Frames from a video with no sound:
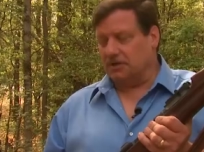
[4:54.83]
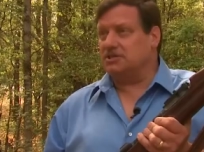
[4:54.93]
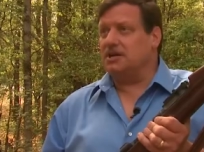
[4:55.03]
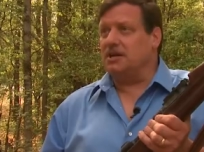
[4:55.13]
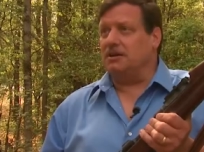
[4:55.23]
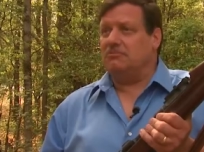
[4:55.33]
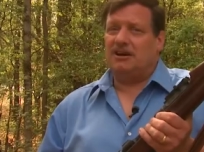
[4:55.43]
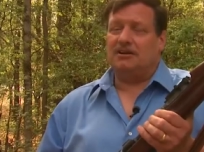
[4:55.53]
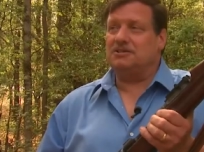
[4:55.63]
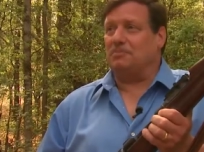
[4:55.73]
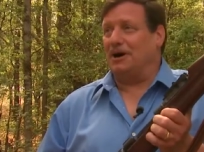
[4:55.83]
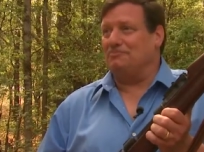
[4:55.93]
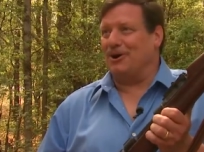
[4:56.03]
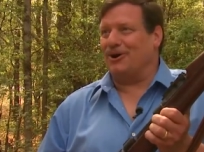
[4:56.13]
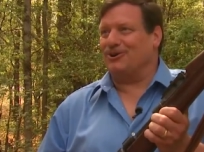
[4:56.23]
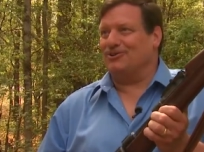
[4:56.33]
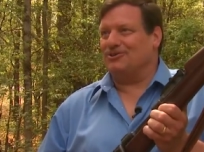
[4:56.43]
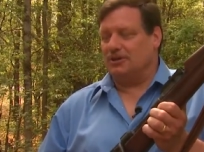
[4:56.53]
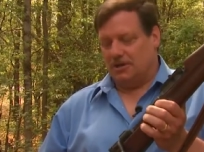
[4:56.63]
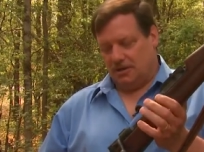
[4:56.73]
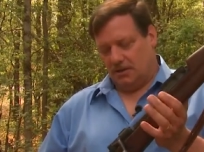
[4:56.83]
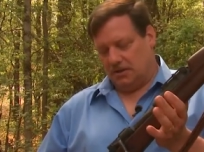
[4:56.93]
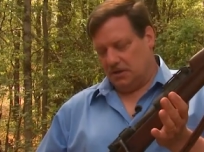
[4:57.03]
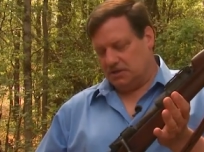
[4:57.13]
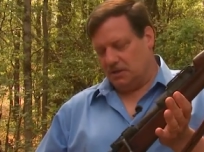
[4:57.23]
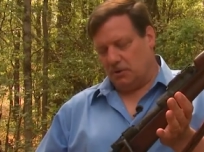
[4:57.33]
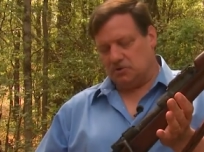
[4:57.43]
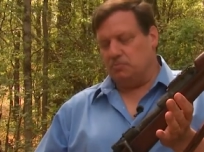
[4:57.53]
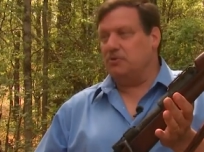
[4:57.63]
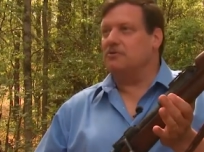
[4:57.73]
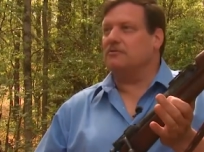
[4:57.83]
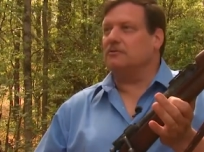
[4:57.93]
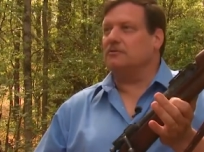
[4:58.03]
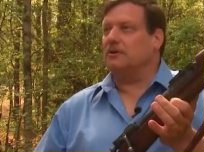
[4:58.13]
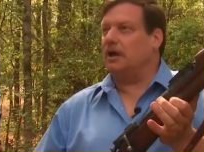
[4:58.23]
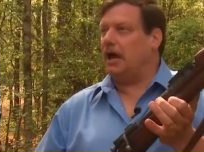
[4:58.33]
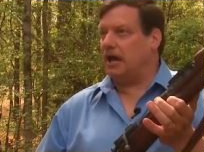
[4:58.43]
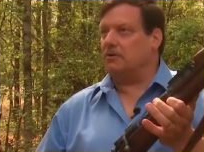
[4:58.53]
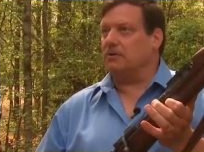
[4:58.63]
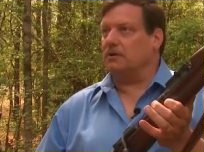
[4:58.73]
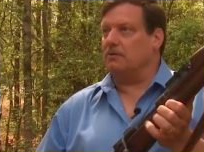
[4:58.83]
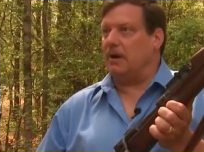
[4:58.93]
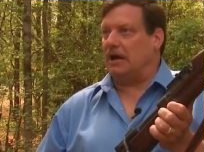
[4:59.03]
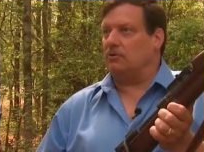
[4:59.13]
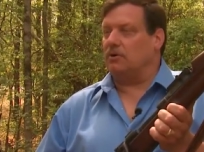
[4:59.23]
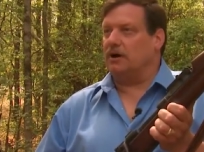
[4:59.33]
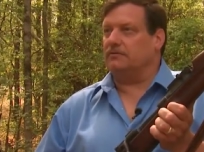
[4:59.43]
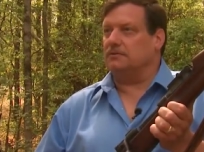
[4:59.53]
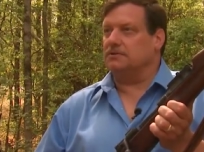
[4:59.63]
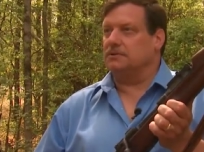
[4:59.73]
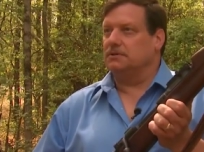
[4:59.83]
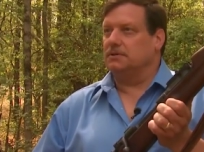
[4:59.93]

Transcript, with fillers: conceded, at least by Americans, that this is the most beautiful and accurate of the battle rifles